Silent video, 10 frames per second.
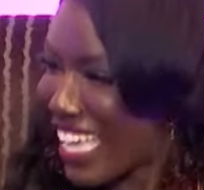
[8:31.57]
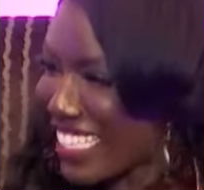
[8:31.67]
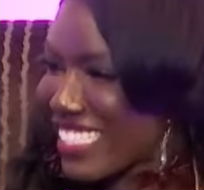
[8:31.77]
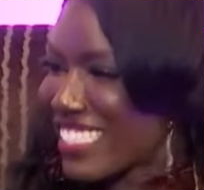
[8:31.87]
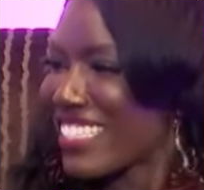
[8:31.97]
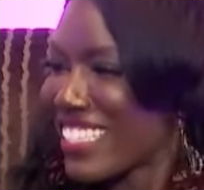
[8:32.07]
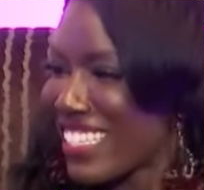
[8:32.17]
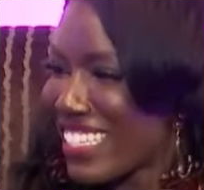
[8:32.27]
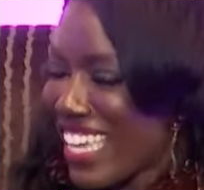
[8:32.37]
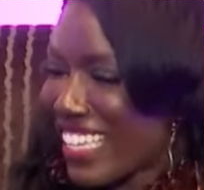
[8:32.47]
and, and, then
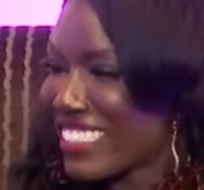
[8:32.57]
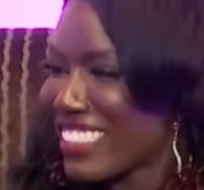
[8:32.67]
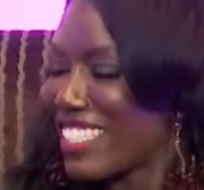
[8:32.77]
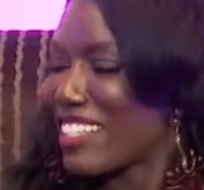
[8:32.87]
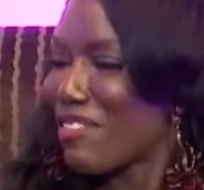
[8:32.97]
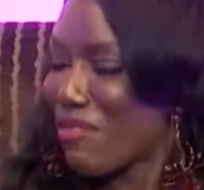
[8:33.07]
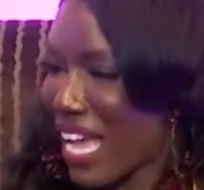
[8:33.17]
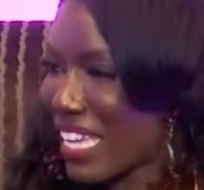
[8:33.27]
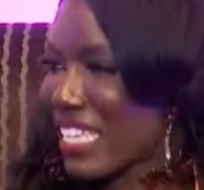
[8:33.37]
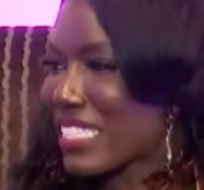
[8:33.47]
it flows and, on the tongue
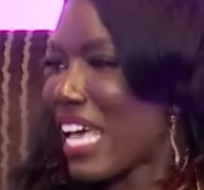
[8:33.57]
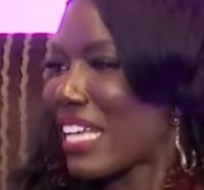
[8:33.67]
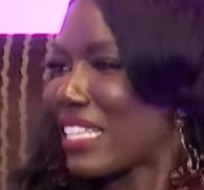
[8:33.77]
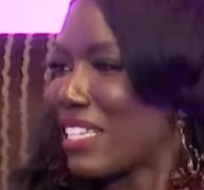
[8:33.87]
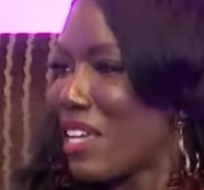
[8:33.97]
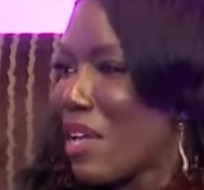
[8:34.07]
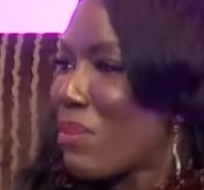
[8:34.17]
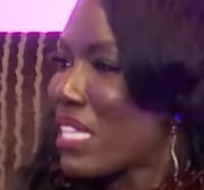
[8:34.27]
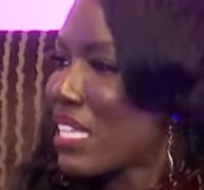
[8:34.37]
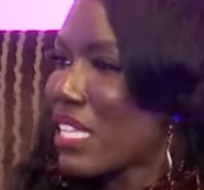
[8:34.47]
for right, you. exactly.
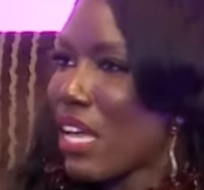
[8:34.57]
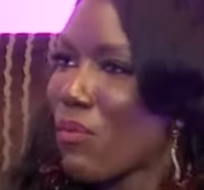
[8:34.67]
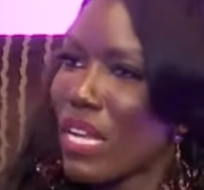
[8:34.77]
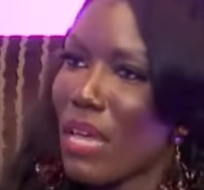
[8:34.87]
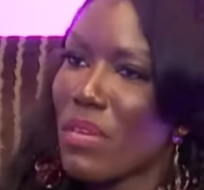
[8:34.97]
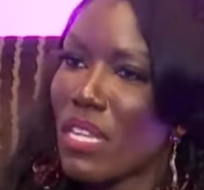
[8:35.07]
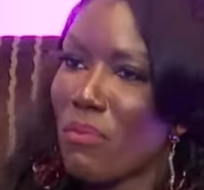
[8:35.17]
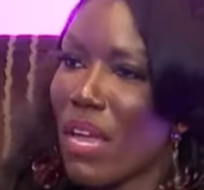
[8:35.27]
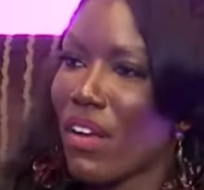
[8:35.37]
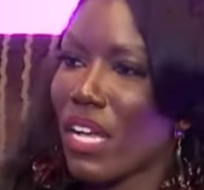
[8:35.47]
But then mm. when I'm in
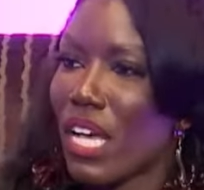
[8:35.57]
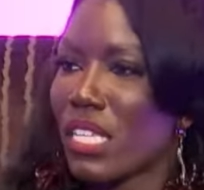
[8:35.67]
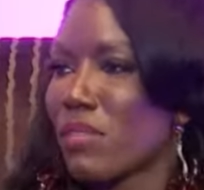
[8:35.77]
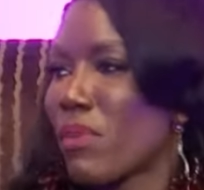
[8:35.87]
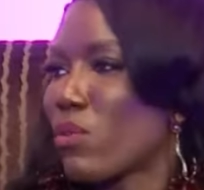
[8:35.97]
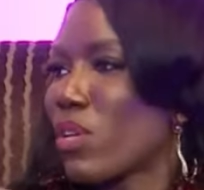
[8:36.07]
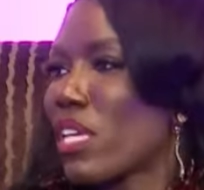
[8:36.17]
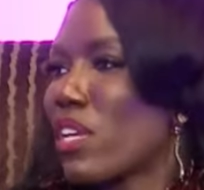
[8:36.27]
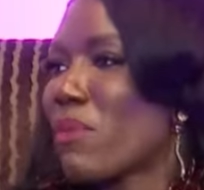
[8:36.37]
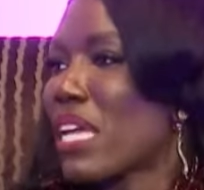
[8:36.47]
America, somebody will
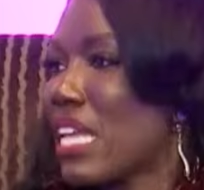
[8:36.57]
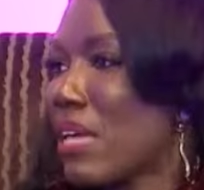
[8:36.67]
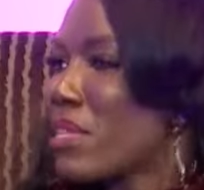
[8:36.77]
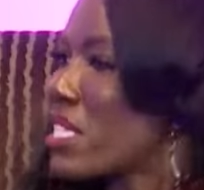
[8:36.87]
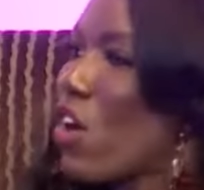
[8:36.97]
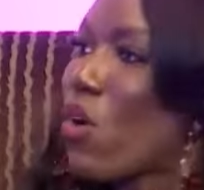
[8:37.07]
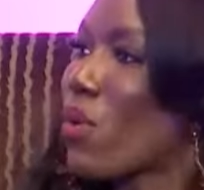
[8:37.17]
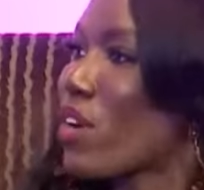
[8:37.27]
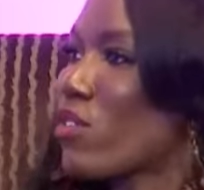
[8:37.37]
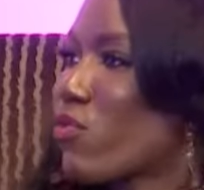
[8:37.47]
hear my name and say, oh,
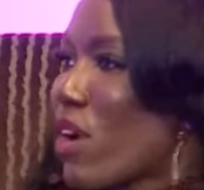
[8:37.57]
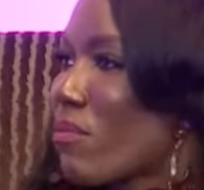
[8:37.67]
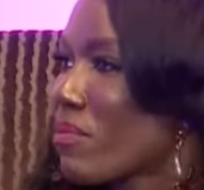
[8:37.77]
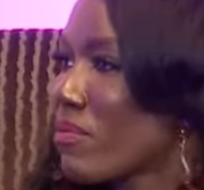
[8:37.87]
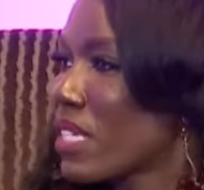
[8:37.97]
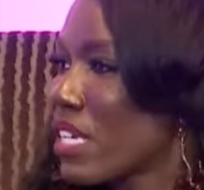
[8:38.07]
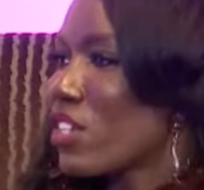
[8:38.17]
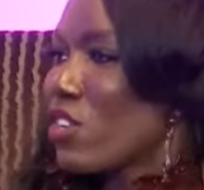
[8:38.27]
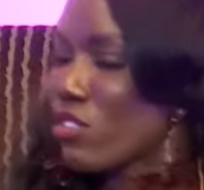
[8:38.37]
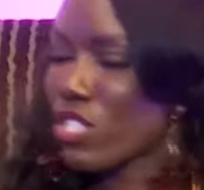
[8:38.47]
where are you from? Mm.
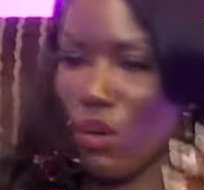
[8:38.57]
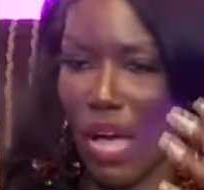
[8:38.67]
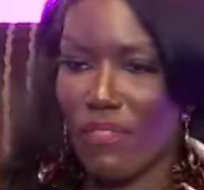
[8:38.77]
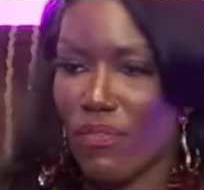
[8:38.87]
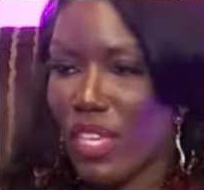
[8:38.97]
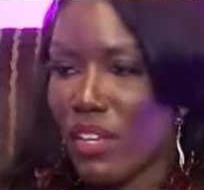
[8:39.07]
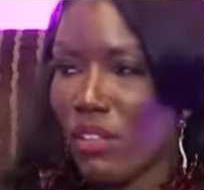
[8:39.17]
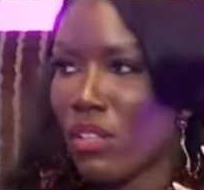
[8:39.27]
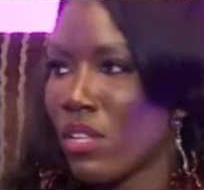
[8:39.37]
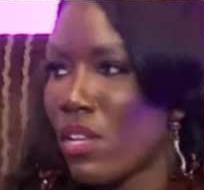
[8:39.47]
You know, so I
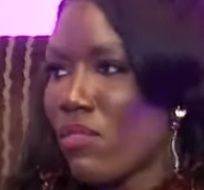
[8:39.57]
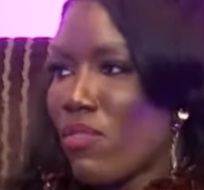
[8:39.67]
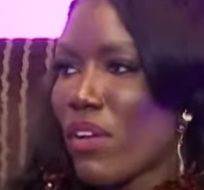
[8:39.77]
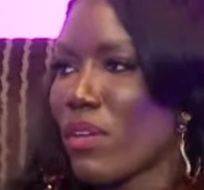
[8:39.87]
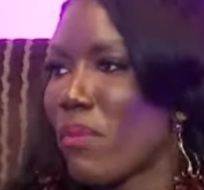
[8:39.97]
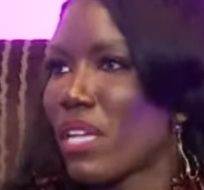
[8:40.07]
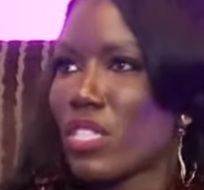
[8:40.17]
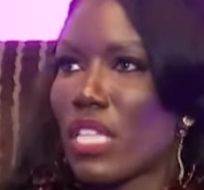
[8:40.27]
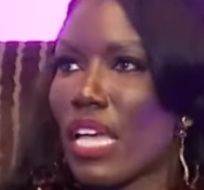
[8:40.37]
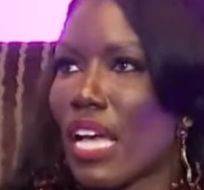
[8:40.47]
feel very
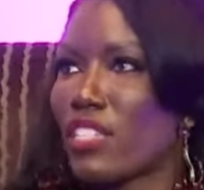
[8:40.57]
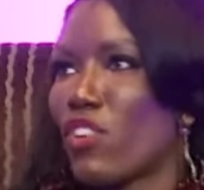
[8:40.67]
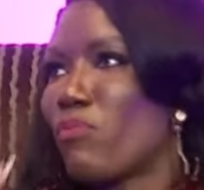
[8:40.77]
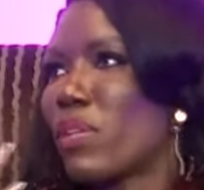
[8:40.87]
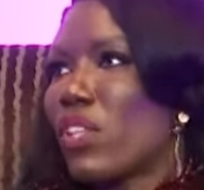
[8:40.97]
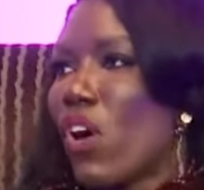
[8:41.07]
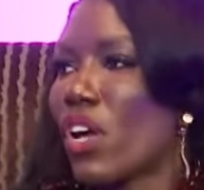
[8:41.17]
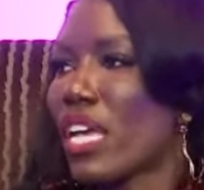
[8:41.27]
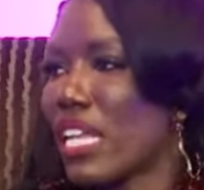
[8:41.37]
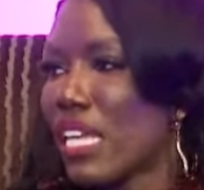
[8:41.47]
much like I don't
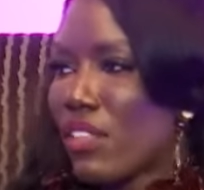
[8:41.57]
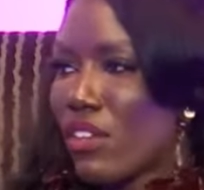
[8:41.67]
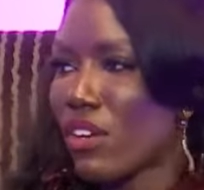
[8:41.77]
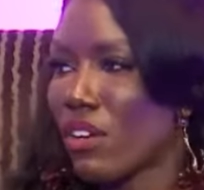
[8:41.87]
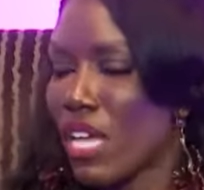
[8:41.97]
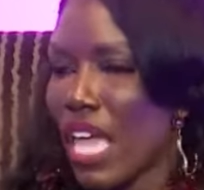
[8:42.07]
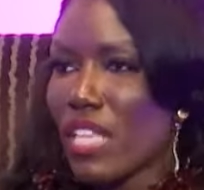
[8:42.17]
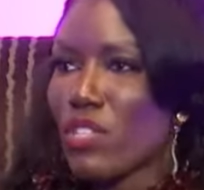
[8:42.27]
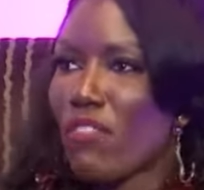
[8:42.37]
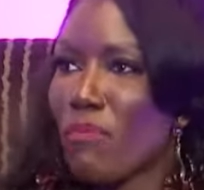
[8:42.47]
belong in either.
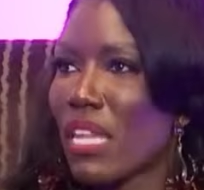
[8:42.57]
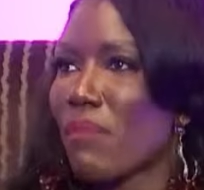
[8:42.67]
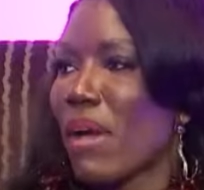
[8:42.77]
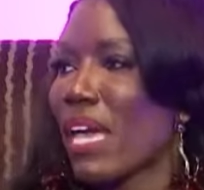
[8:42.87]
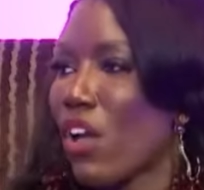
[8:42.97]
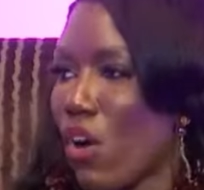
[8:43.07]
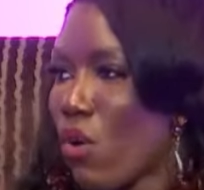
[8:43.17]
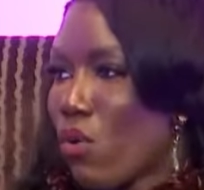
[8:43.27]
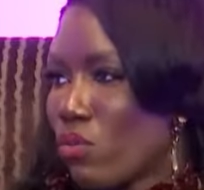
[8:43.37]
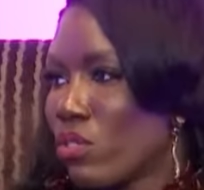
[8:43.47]
And so I've made it my
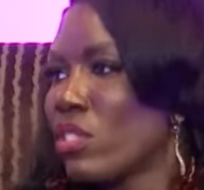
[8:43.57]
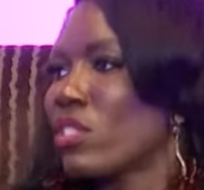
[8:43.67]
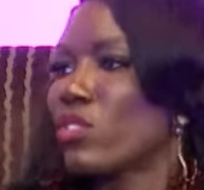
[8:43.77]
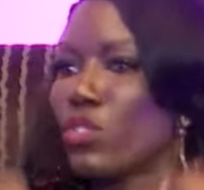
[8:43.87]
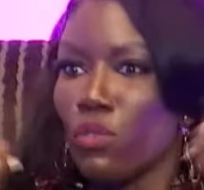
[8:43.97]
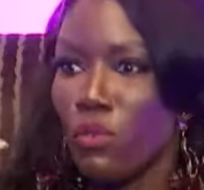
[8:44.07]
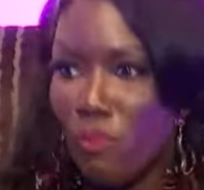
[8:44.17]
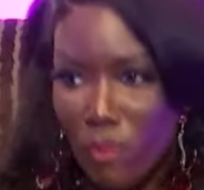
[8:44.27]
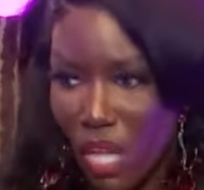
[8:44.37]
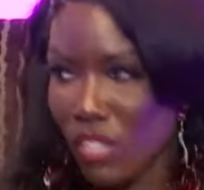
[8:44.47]
own to
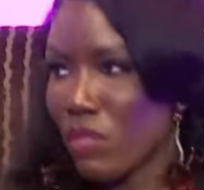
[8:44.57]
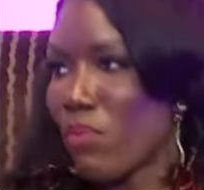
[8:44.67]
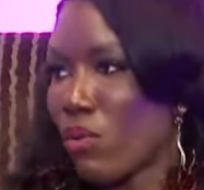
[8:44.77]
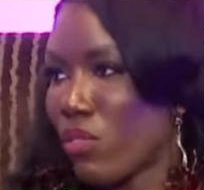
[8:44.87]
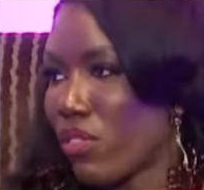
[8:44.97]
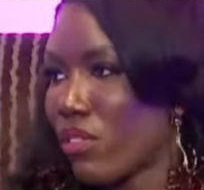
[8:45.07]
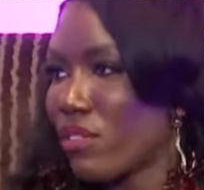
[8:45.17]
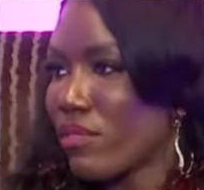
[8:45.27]
belong to both.